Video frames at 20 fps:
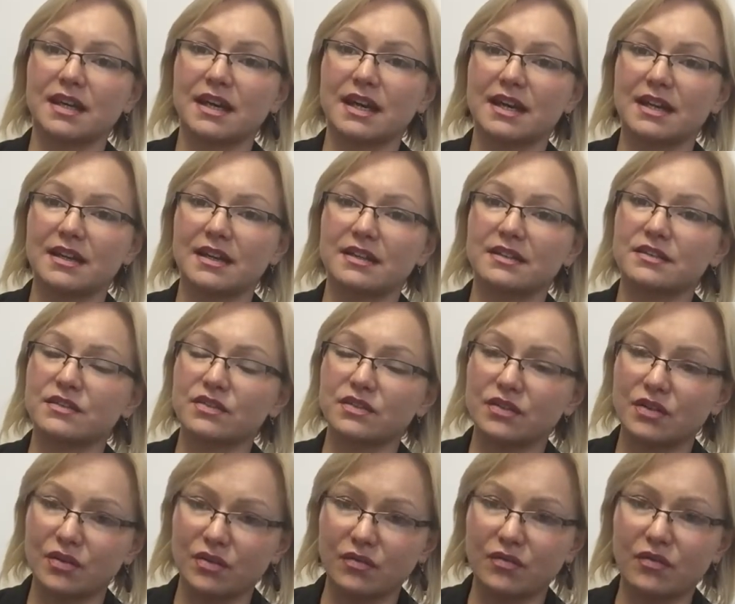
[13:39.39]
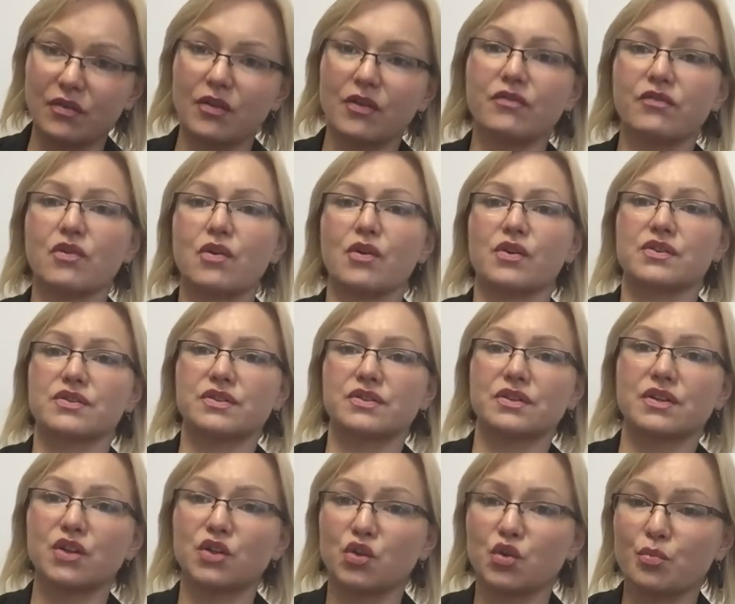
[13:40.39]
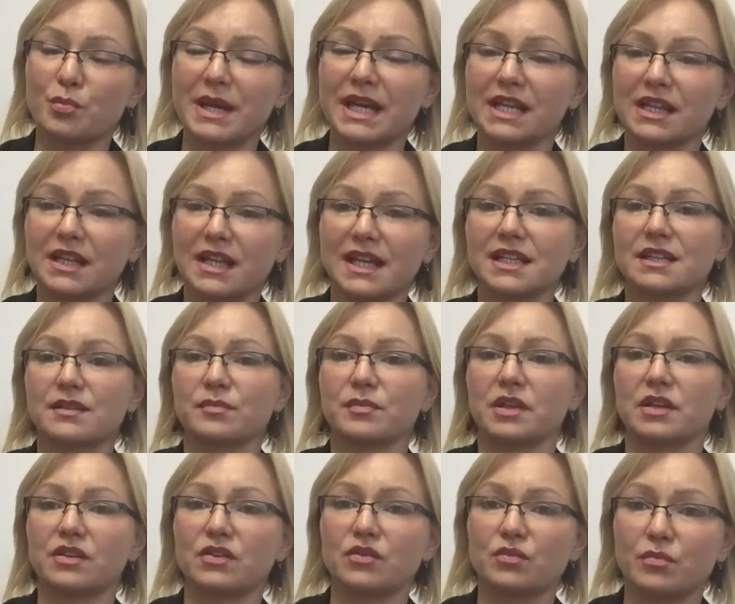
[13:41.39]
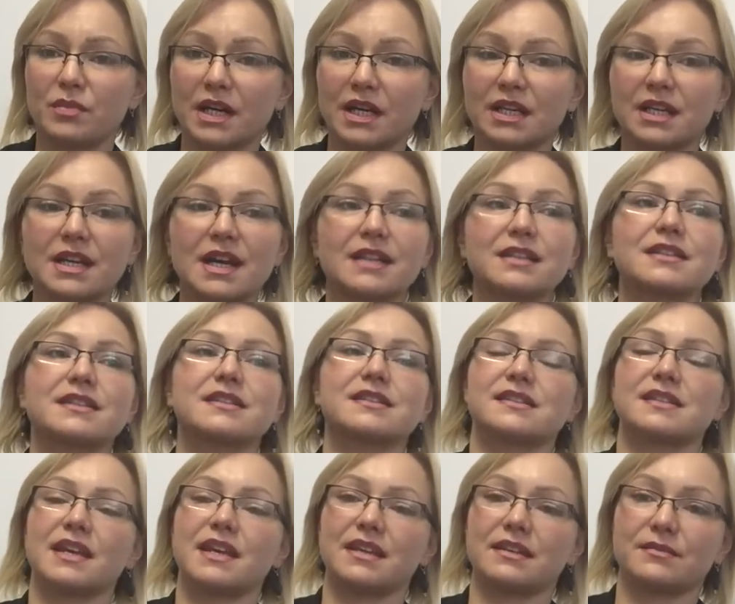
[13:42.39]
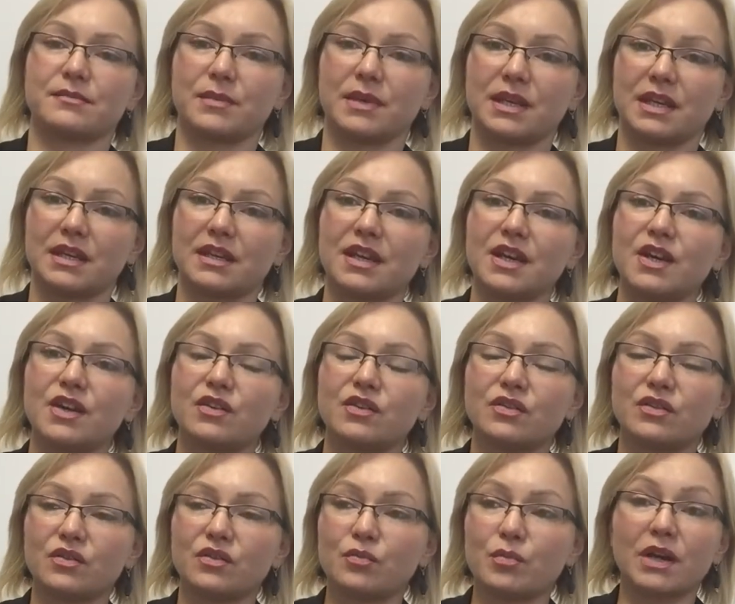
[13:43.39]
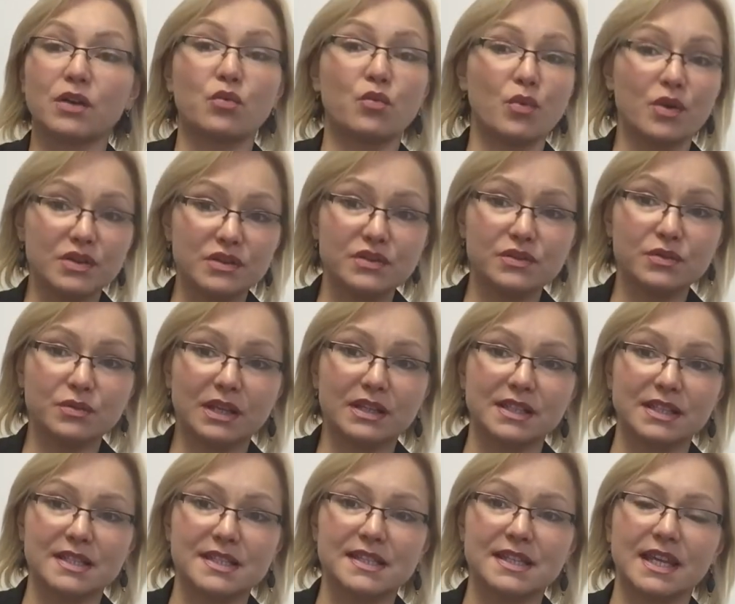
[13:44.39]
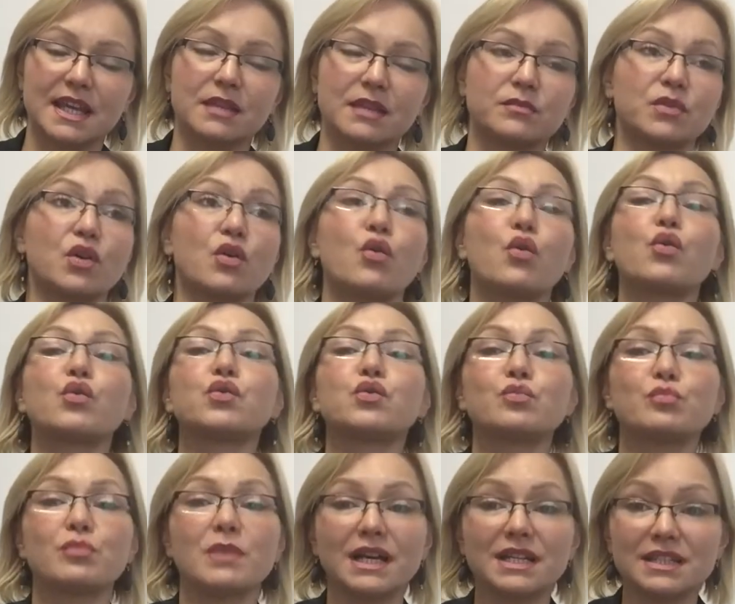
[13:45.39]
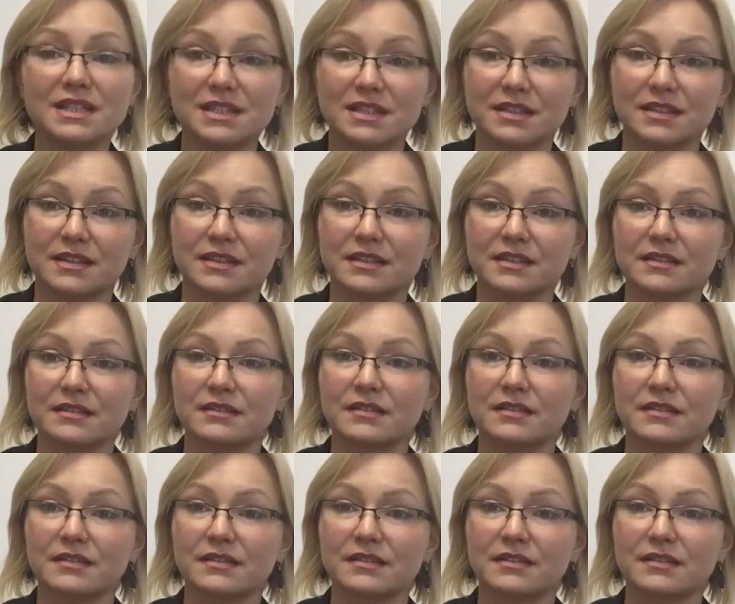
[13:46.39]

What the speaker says: And of course, you may like me, you might understand me, you might want to understand me, or you mightn't.